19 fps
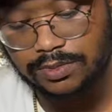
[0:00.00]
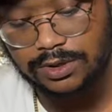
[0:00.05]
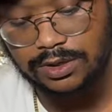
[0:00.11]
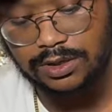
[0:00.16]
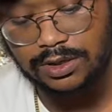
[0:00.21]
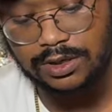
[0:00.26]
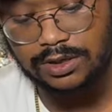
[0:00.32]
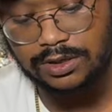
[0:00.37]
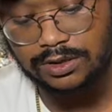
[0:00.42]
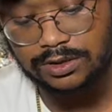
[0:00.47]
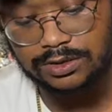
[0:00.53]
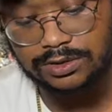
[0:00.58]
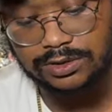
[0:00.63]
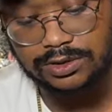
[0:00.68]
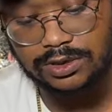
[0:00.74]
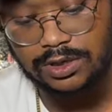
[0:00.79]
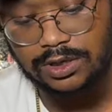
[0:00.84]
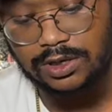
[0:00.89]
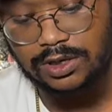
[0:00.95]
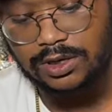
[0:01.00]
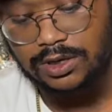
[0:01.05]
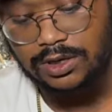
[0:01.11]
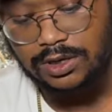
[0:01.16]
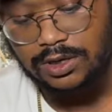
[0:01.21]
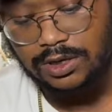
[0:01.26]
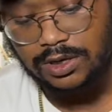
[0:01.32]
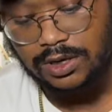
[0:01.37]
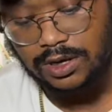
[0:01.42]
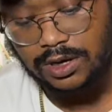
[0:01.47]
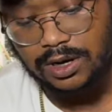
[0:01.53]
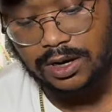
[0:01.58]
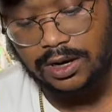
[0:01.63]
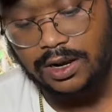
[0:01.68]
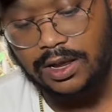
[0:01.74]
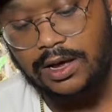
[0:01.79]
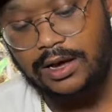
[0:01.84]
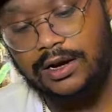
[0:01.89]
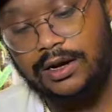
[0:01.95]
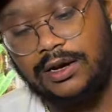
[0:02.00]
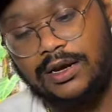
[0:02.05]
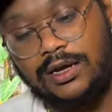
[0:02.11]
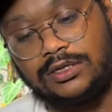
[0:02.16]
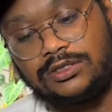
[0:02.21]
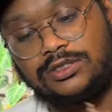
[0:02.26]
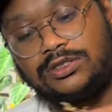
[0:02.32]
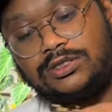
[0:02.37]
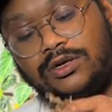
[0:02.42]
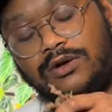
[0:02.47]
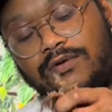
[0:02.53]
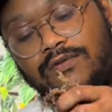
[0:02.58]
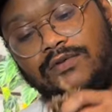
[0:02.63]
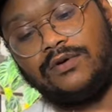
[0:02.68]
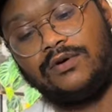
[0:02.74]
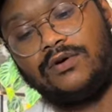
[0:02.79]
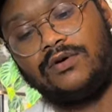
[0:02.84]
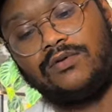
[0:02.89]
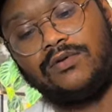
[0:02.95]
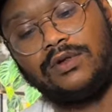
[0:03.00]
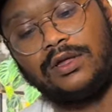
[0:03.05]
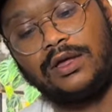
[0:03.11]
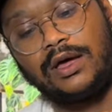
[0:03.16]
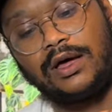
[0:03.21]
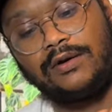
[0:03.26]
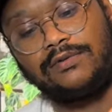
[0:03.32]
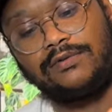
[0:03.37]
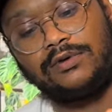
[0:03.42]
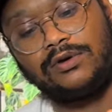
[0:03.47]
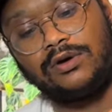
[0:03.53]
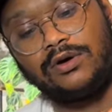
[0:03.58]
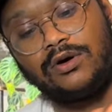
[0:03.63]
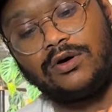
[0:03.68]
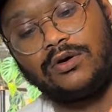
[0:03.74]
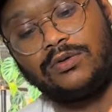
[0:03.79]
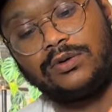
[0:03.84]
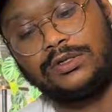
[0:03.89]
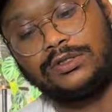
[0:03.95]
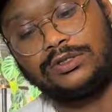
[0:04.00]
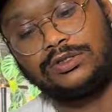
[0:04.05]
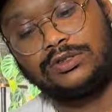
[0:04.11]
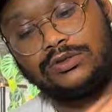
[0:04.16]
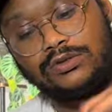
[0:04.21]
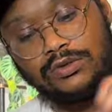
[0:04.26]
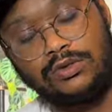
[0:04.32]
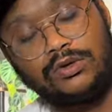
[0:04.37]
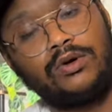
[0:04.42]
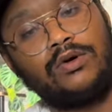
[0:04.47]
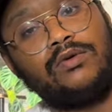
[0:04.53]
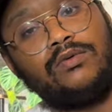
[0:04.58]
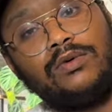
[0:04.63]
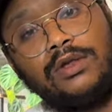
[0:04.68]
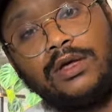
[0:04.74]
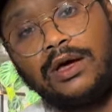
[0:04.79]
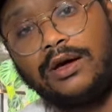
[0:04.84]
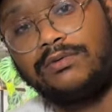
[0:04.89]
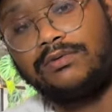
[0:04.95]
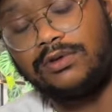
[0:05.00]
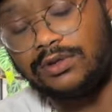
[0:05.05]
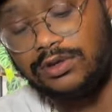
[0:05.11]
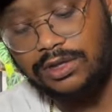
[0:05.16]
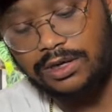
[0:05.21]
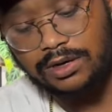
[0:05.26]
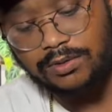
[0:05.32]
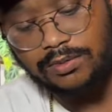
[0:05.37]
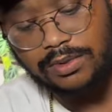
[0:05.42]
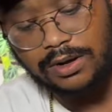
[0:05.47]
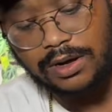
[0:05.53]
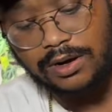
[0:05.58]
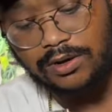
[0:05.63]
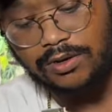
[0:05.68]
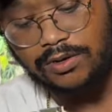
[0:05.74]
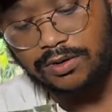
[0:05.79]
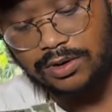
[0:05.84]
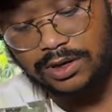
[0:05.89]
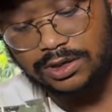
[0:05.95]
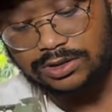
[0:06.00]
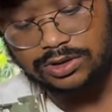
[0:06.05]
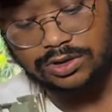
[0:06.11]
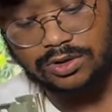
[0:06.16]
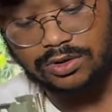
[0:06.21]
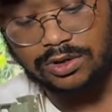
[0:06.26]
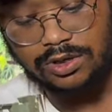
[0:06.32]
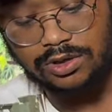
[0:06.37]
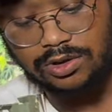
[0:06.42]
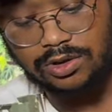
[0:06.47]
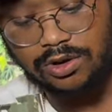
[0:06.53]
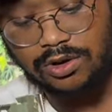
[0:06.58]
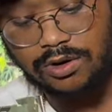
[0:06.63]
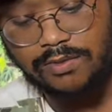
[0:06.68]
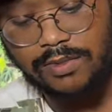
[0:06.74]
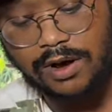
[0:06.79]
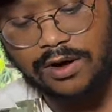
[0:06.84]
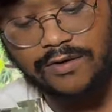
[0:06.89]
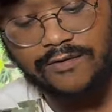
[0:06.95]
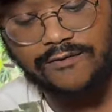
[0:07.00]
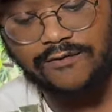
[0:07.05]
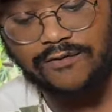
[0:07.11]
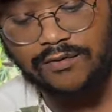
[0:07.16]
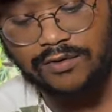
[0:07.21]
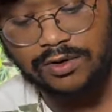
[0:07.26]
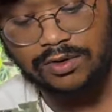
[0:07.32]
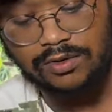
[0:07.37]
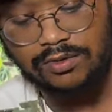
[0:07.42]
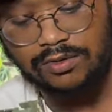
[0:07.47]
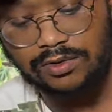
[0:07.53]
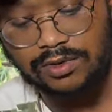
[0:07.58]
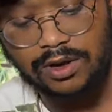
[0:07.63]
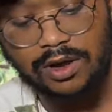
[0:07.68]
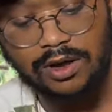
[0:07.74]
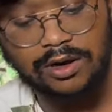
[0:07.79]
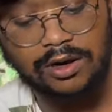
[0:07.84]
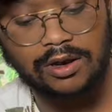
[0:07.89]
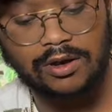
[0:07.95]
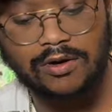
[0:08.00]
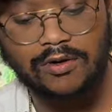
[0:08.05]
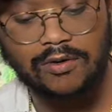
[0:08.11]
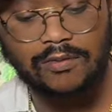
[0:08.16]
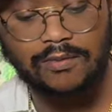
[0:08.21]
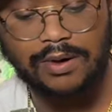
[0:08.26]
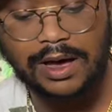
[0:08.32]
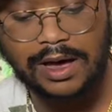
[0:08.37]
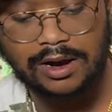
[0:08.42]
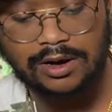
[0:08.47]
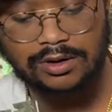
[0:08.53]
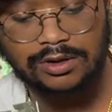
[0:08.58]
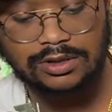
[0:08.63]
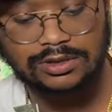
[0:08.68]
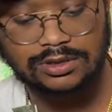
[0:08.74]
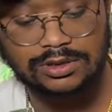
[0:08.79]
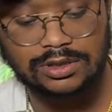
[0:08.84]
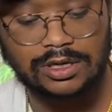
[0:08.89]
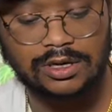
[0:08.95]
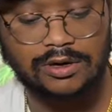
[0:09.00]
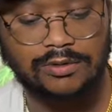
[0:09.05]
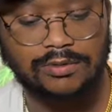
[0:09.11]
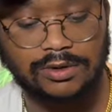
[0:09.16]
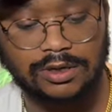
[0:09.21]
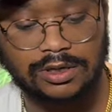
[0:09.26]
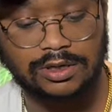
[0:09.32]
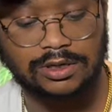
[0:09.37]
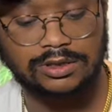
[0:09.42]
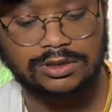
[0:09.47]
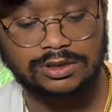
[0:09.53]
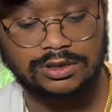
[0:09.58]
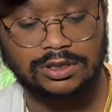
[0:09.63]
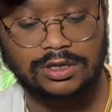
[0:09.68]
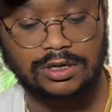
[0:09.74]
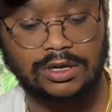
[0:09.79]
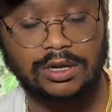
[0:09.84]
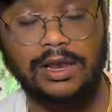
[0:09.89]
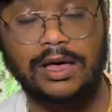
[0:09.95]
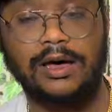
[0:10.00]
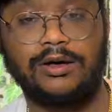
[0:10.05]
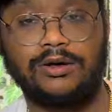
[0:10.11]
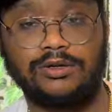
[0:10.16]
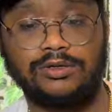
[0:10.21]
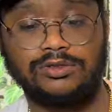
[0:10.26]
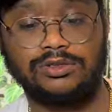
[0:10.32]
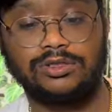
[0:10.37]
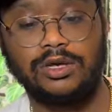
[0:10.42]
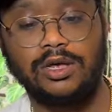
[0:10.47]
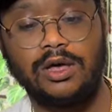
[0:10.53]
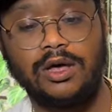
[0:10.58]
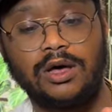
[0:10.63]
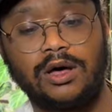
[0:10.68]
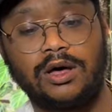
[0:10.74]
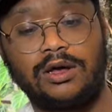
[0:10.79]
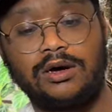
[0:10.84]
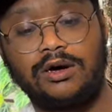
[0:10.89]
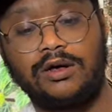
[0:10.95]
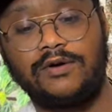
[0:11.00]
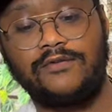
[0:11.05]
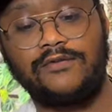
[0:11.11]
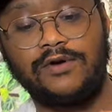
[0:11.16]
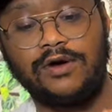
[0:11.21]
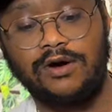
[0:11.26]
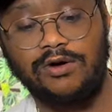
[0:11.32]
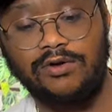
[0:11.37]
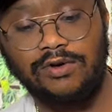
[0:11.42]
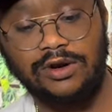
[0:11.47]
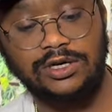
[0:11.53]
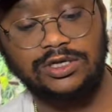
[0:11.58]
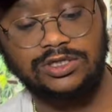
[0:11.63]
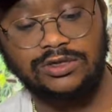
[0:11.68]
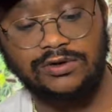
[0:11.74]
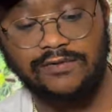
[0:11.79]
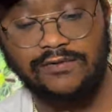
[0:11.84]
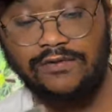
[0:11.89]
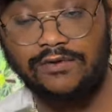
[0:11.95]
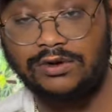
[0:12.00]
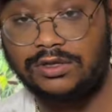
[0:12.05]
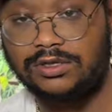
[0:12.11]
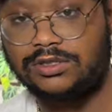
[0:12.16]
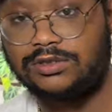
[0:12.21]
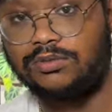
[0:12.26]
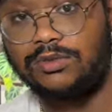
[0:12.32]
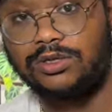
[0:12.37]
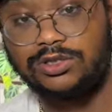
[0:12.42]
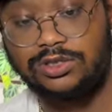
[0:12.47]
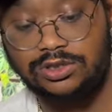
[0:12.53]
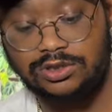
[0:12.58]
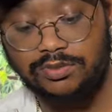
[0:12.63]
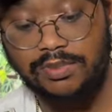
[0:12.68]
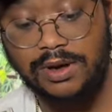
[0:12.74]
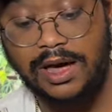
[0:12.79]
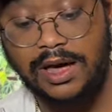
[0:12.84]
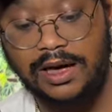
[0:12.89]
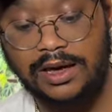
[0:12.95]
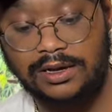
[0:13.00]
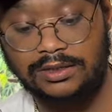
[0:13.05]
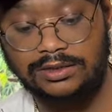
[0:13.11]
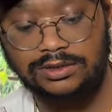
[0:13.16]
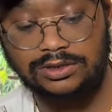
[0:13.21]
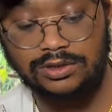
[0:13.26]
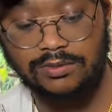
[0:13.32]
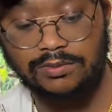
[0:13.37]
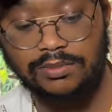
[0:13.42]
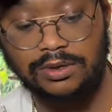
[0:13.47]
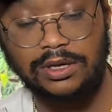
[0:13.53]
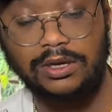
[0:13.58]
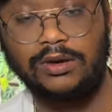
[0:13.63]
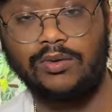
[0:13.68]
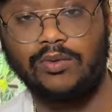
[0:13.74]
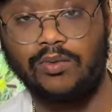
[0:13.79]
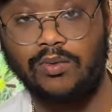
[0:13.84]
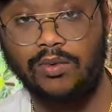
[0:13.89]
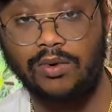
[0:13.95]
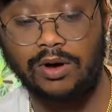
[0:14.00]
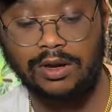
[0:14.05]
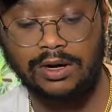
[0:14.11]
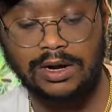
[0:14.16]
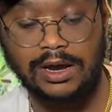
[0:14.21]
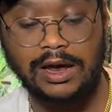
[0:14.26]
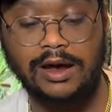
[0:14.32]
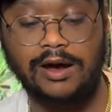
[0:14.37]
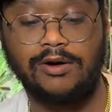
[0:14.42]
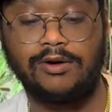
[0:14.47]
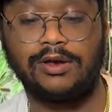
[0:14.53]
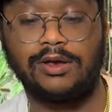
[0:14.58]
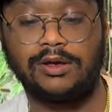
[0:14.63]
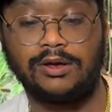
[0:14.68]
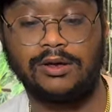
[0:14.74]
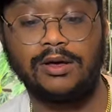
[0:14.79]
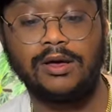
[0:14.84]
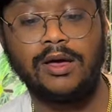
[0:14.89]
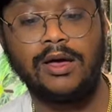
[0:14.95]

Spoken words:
because a lot of that stuff you don't really have to go into, you don't really have to think about. It's already thought about for you. The honeycomb pattern is there because it allows enough aeration for this much spag to be in one area,